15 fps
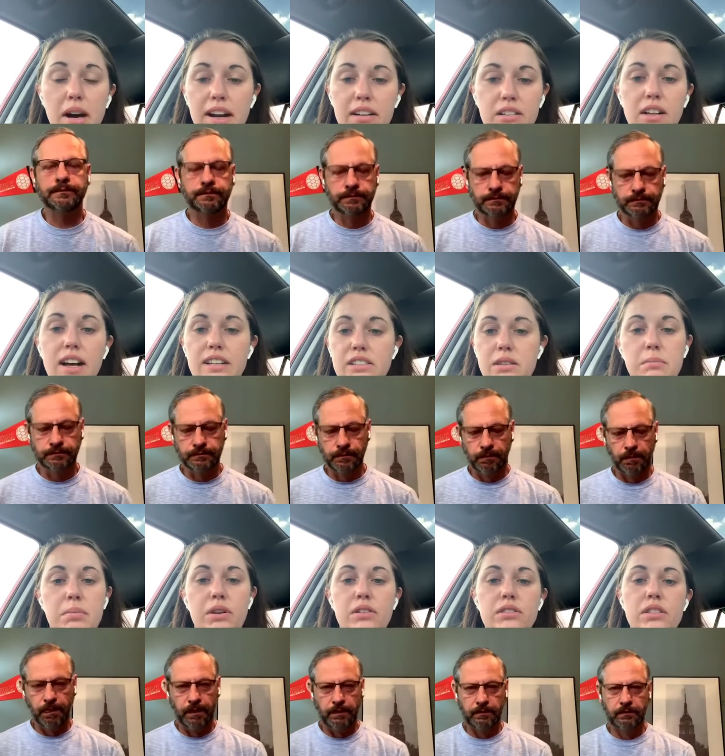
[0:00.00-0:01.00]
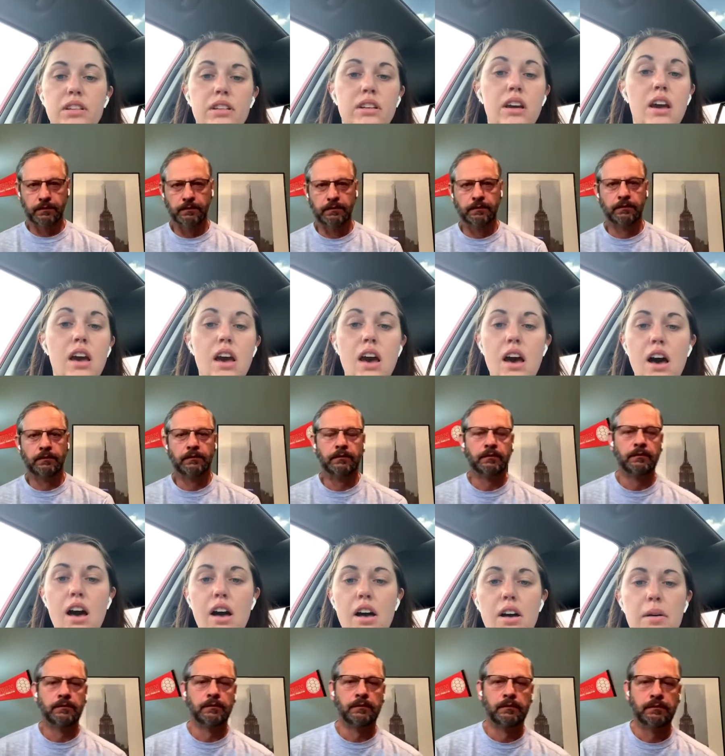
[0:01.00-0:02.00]
Speaker 1: like say if you had a class in person,
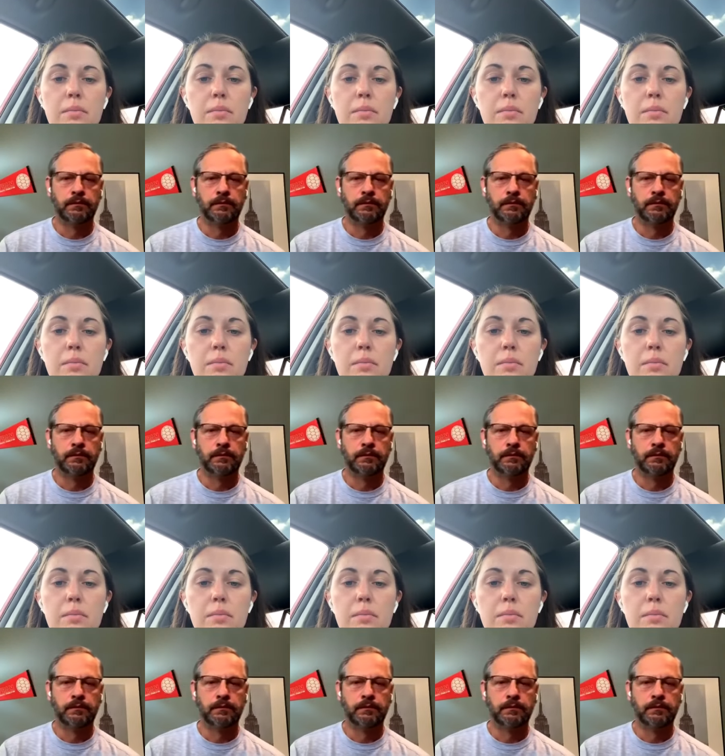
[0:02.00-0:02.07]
